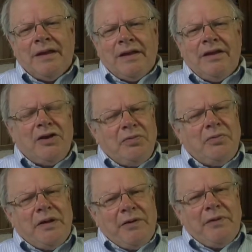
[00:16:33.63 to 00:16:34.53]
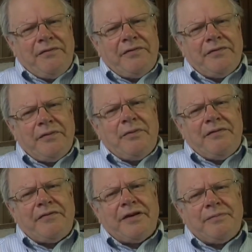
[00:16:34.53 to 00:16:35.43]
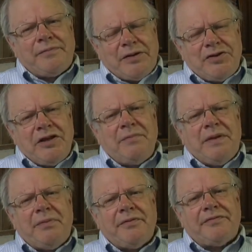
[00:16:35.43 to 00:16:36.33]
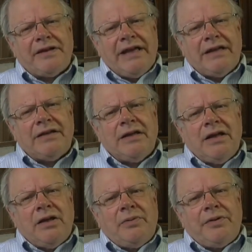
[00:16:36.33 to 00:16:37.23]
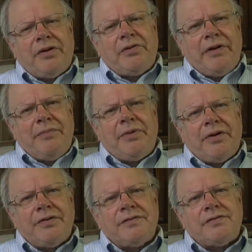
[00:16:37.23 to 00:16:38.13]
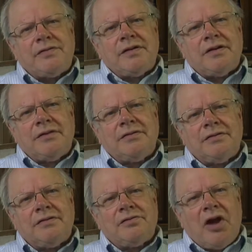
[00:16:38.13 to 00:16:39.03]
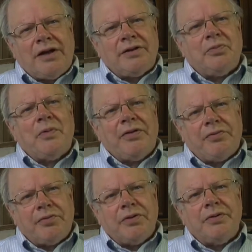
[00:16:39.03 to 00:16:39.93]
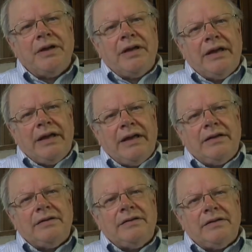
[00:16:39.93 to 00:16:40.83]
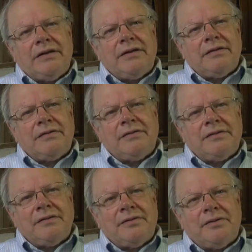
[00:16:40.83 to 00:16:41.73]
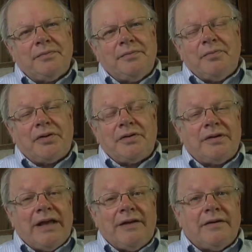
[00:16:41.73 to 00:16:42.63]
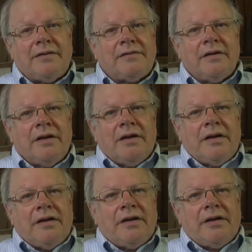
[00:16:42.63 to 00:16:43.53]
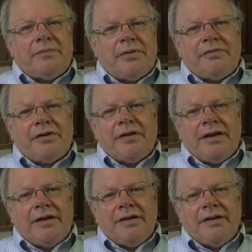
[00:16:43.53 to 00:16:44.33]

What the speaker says: we especially young people forget what their grandparents thought and went through, and her book Hit is perfectly